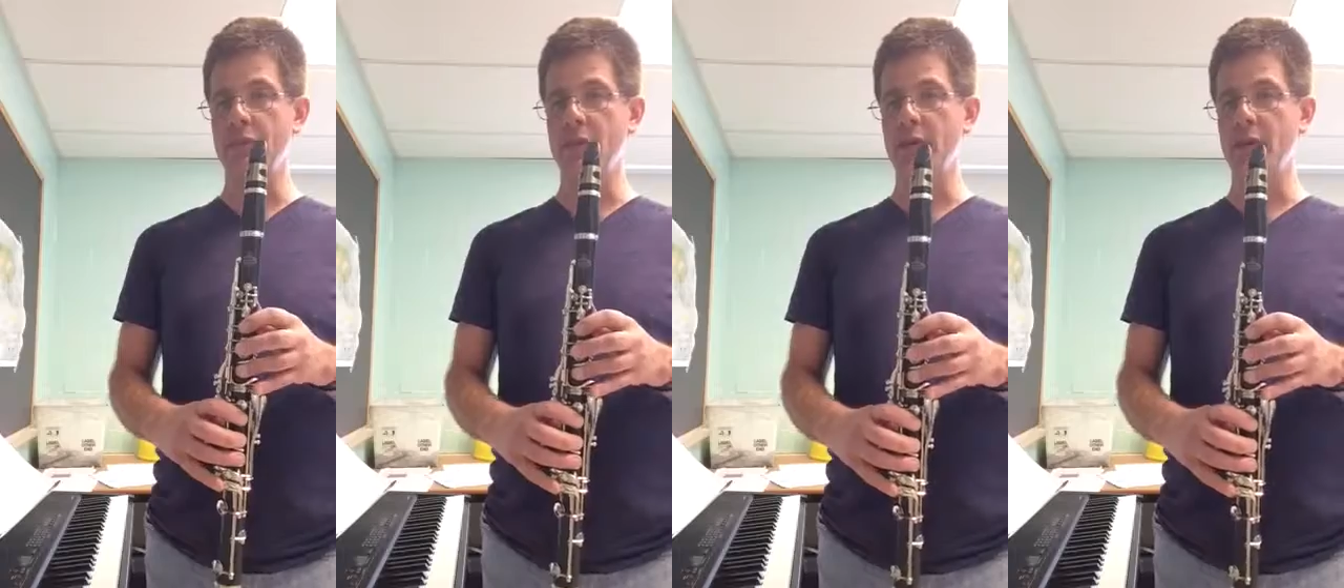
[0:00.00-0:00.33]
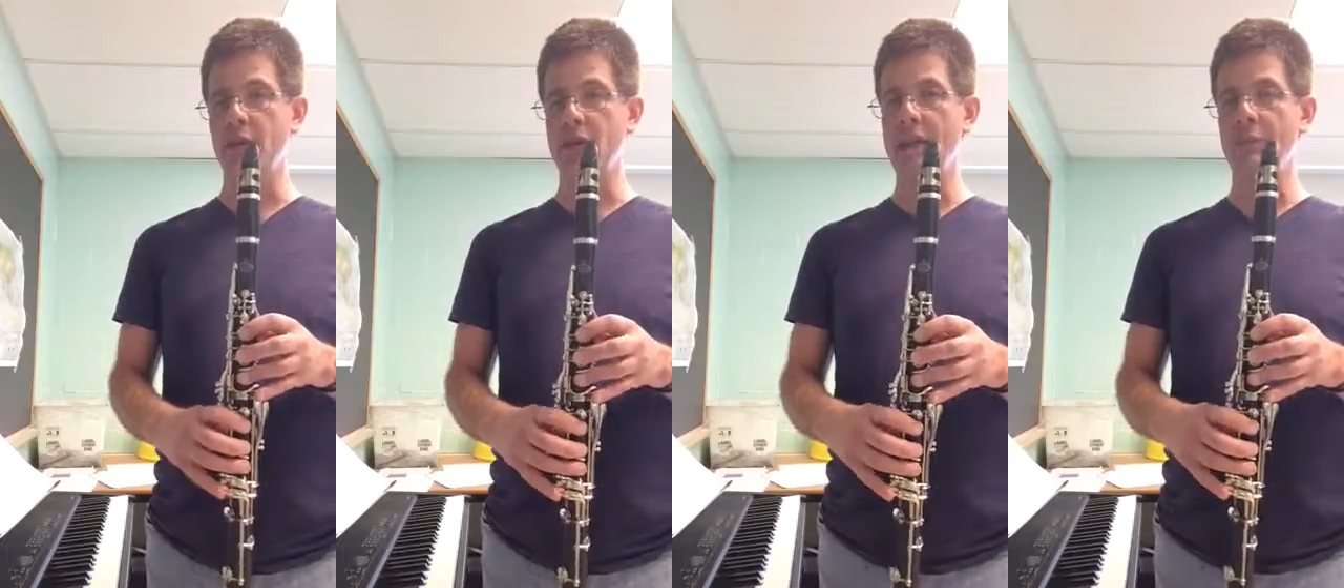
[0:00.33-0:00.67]
be
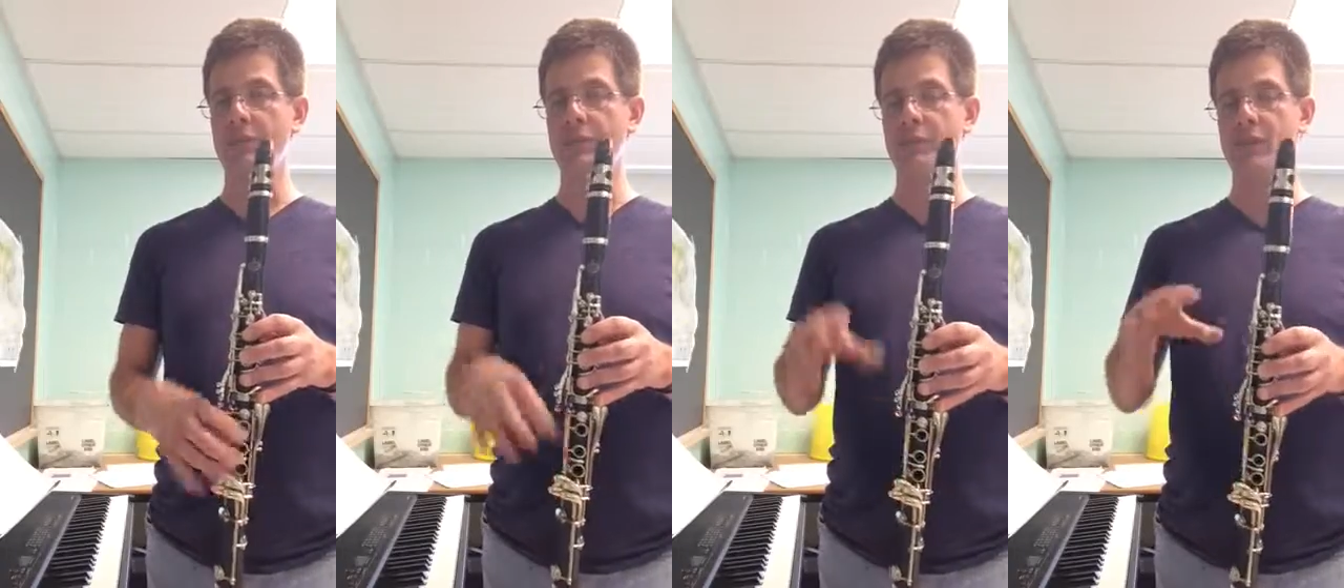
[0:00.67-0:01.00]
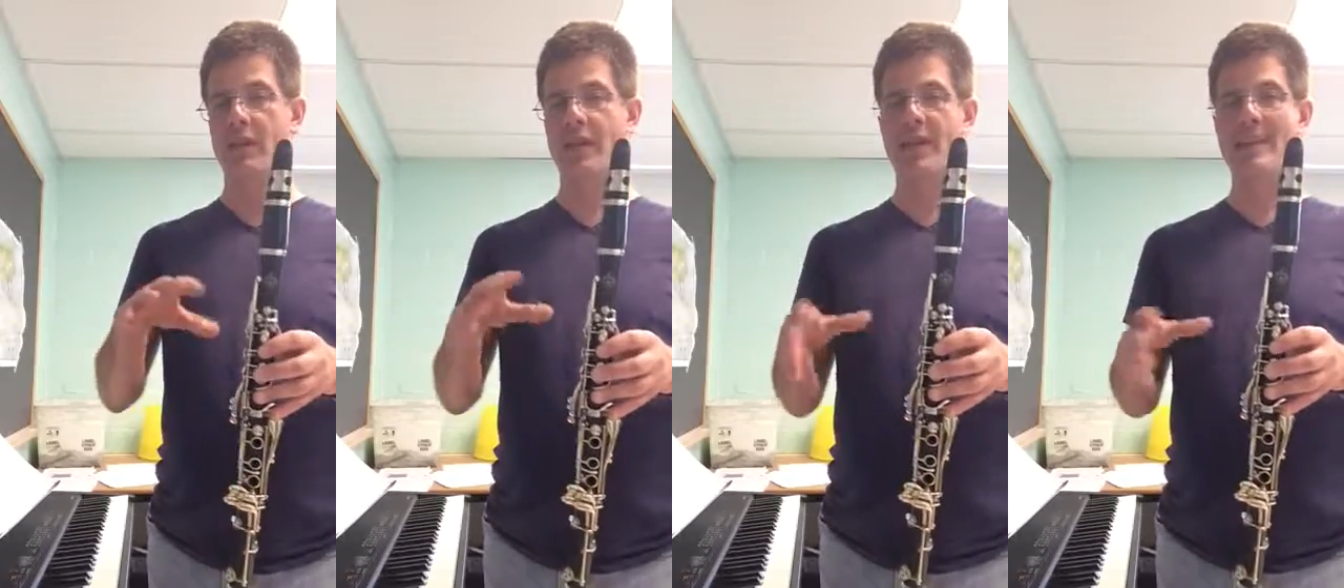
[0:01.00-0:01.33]
able to
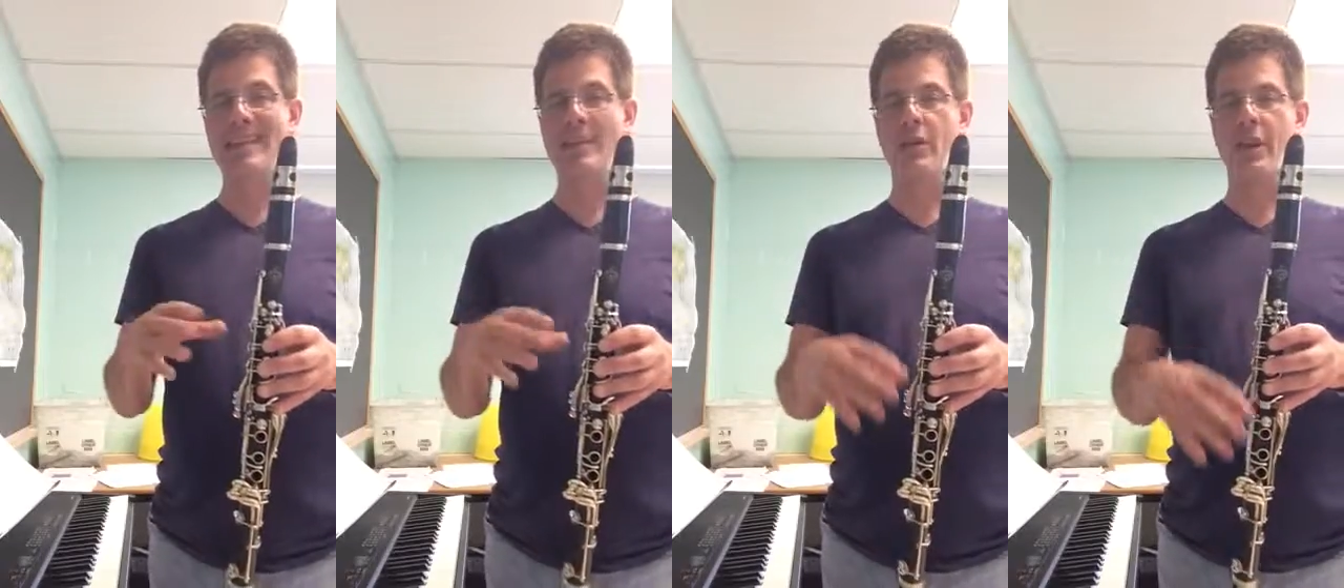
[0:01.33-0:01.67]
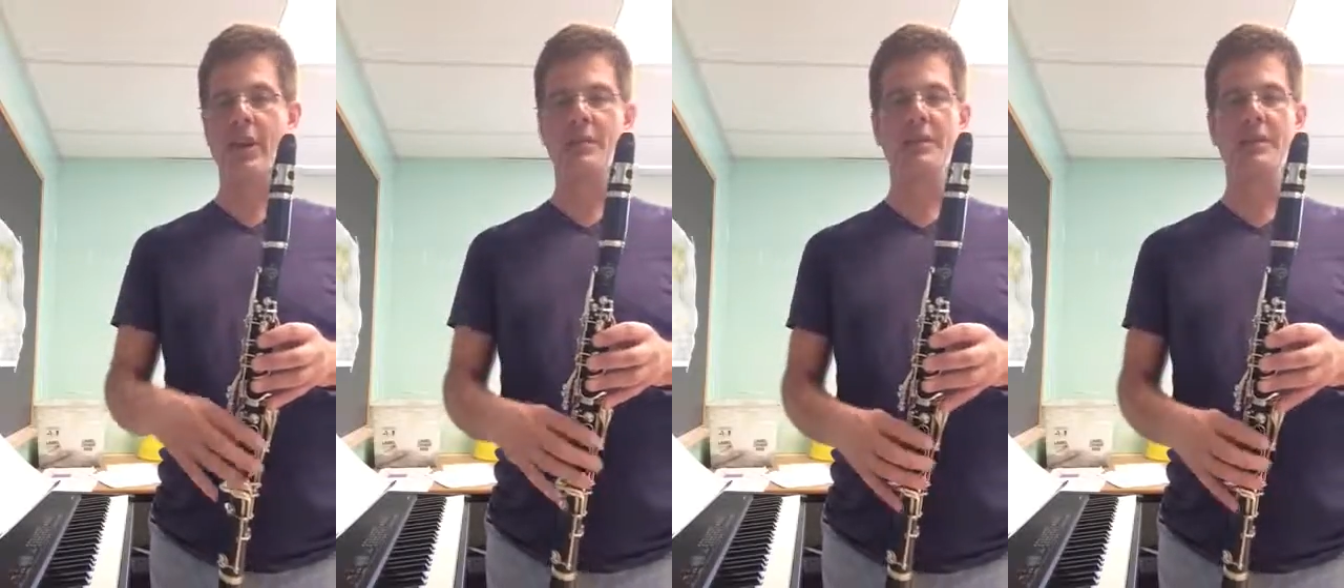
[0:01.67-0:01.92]
play on either hand,